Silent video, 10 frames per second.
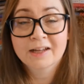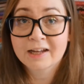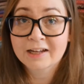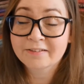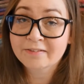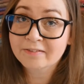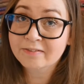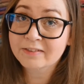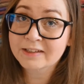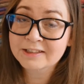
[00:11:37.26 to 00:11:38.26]
And
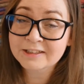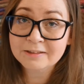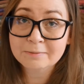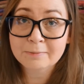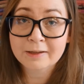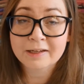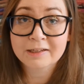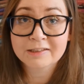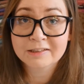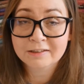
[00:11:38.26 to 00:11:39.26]
this
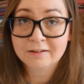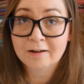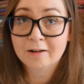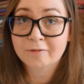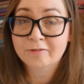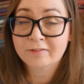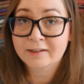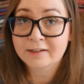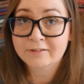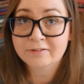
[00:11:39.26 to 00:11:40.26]
makes Glan
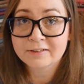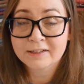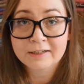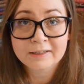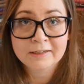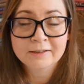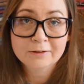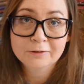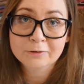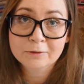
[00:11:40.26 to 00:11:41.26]
feel really
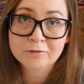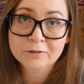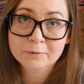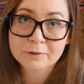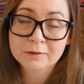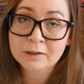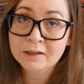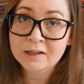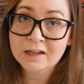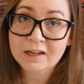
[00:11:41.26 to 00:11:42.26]
uncomfortable,
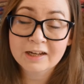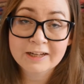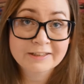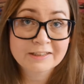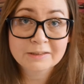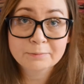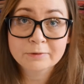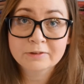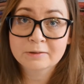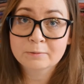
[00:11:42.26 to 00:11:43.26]
and it
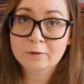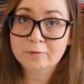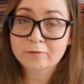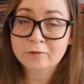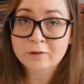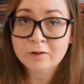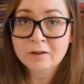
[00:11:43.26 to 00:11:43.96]
puts him off.